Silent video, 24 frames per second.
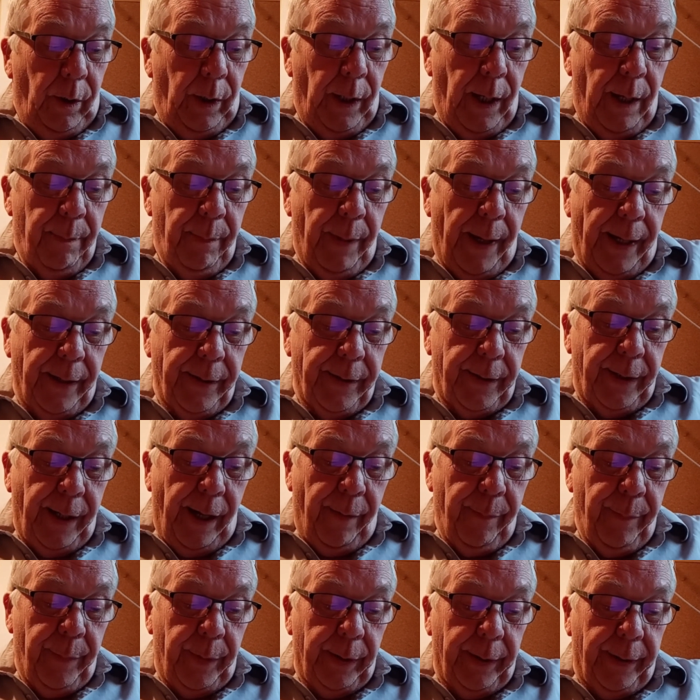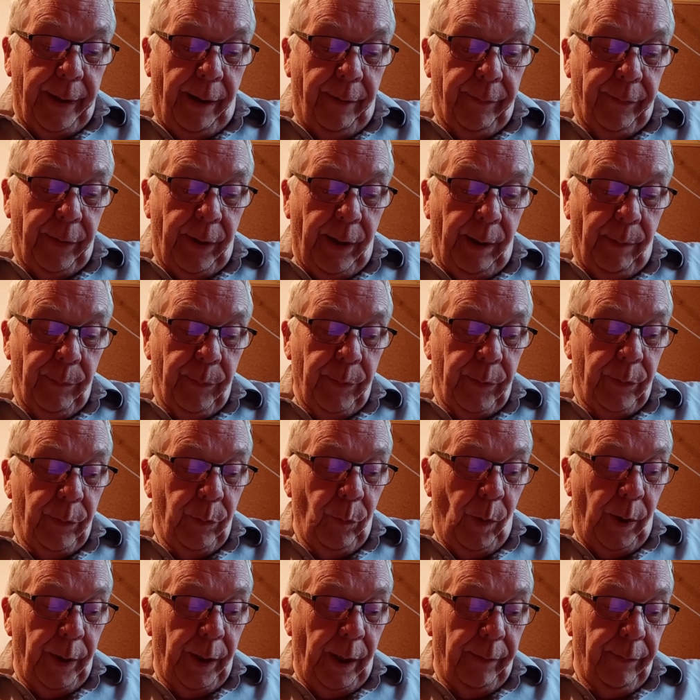Getting back to government cover-ups,
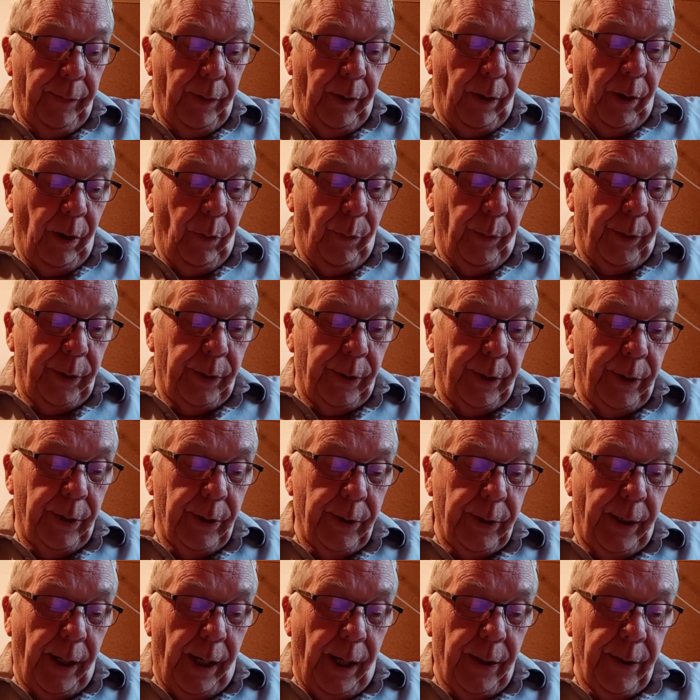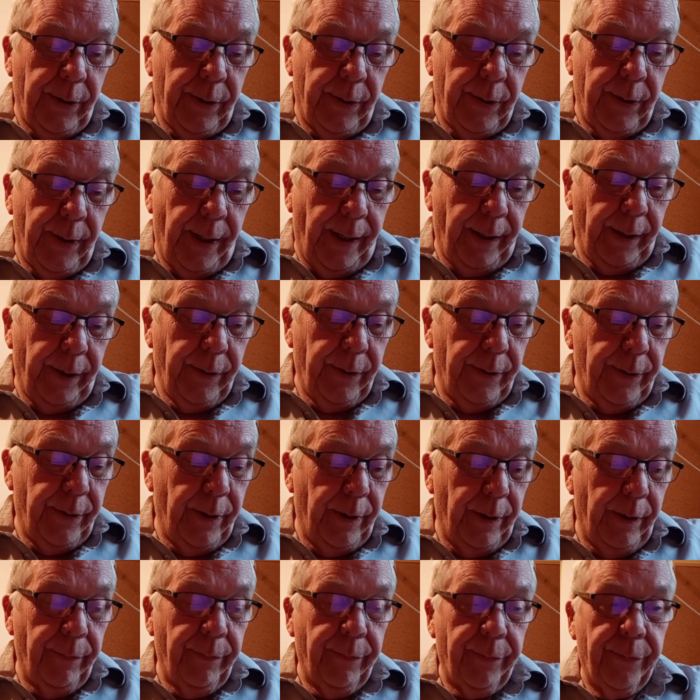one other I wish to discuss is that
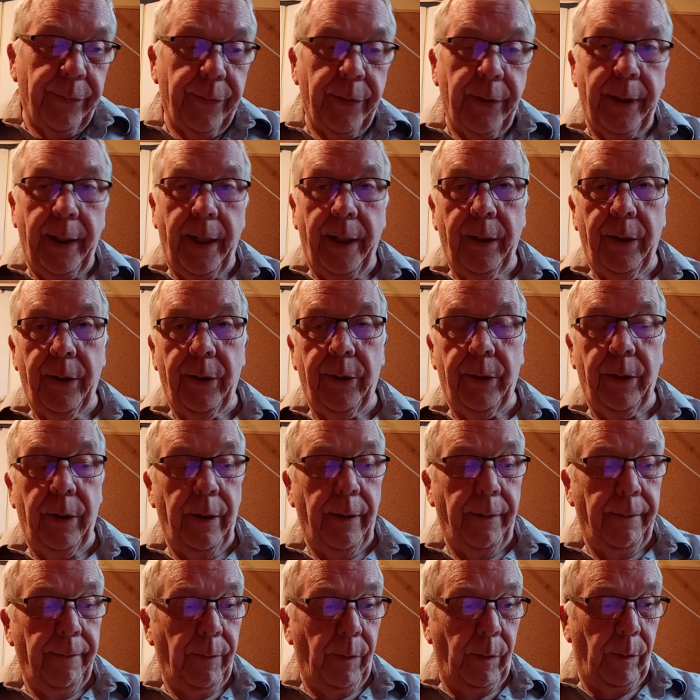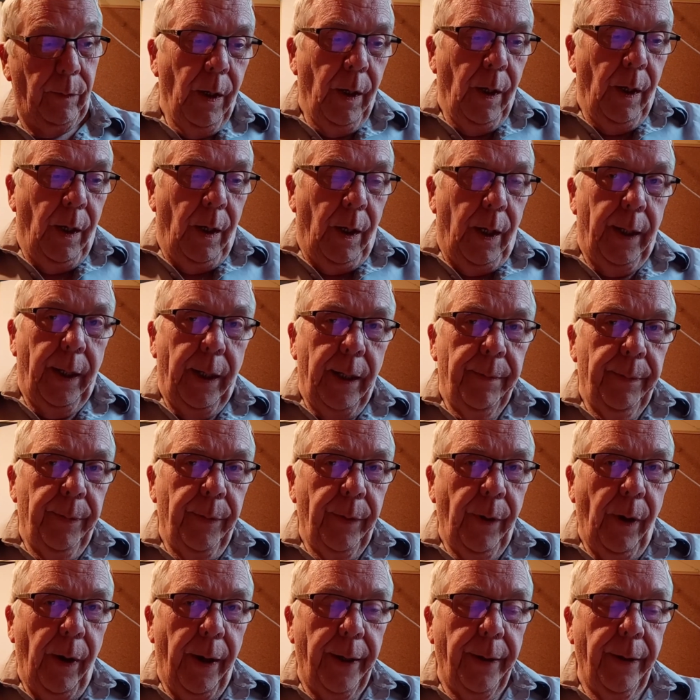concerning free energy. In April
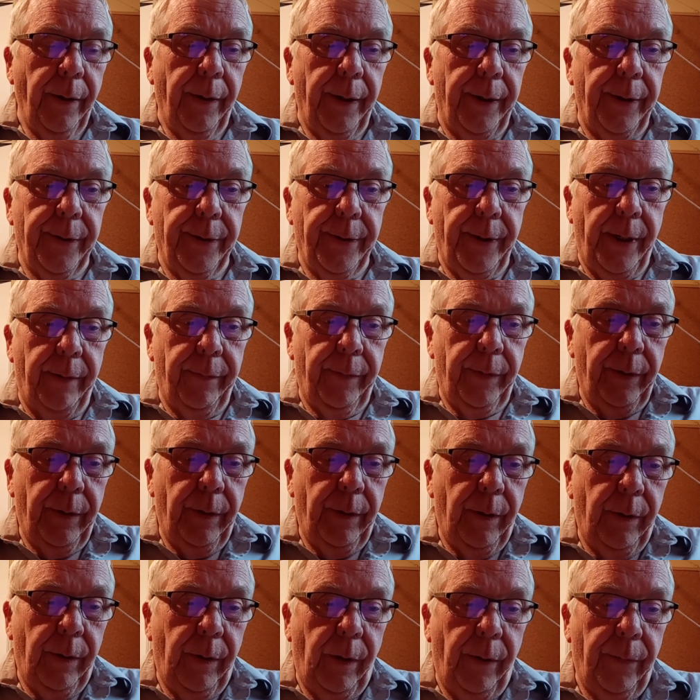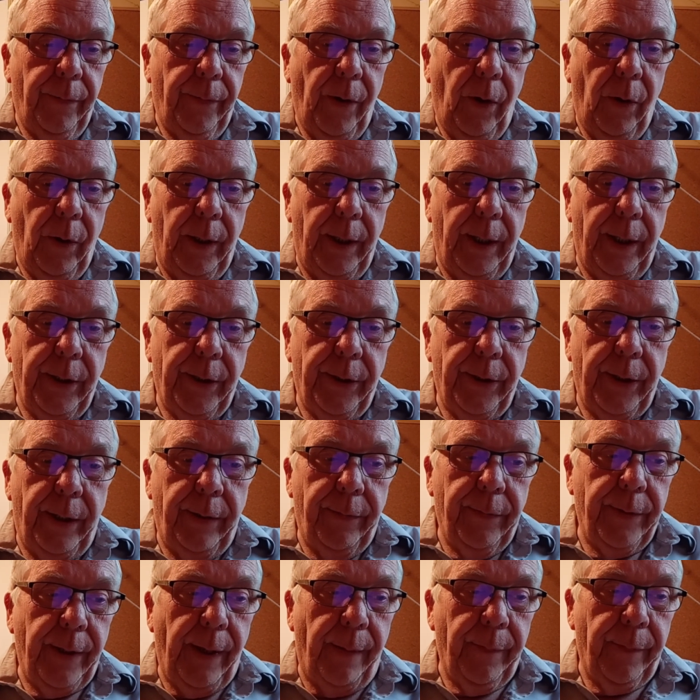1997, I finally achieved
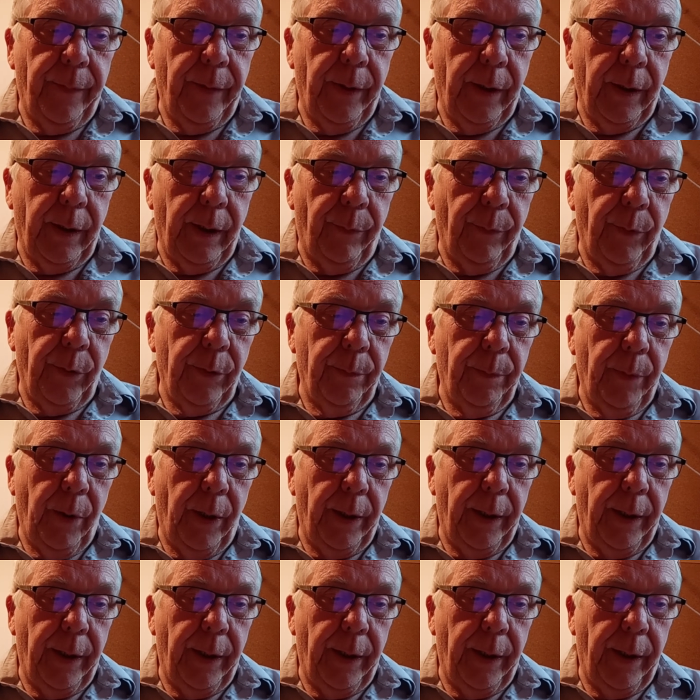something that was by